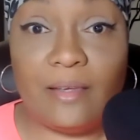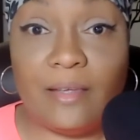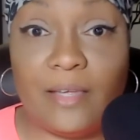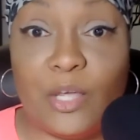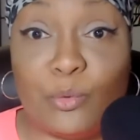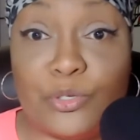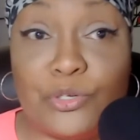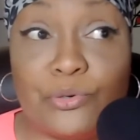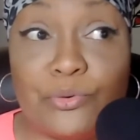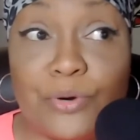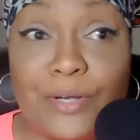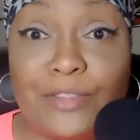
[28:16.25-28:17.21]
it was
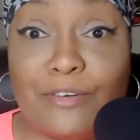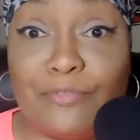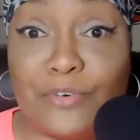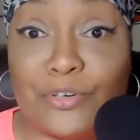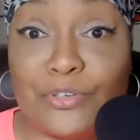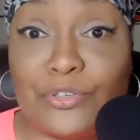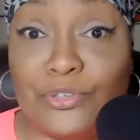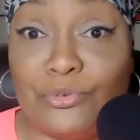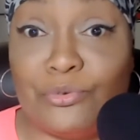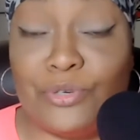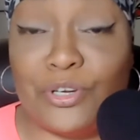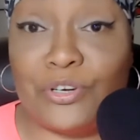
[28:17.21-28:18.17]
during the first 2
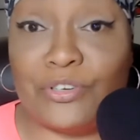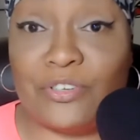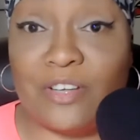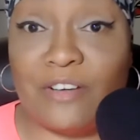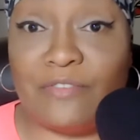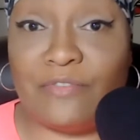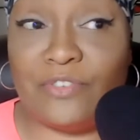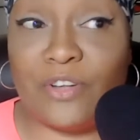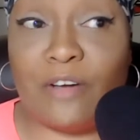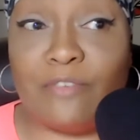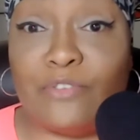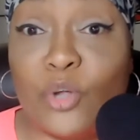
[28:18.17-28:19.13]
years of
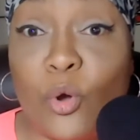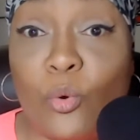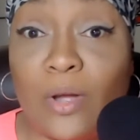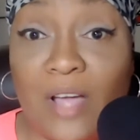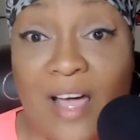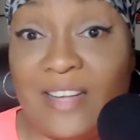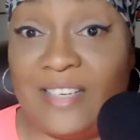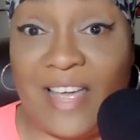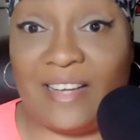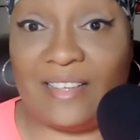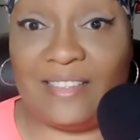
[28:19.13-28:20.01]
no contact,